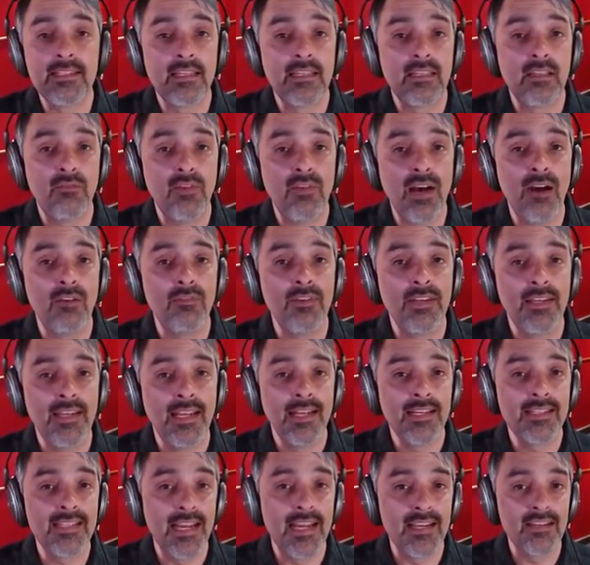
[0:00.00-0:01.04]
that the Valve
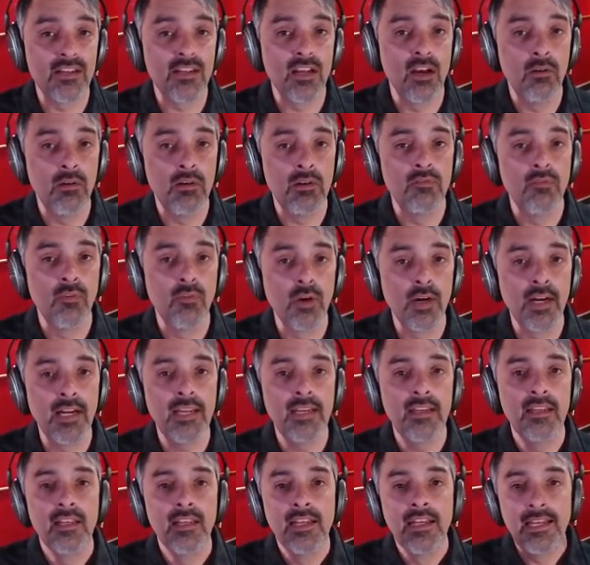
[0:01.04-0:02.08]
Index has going for it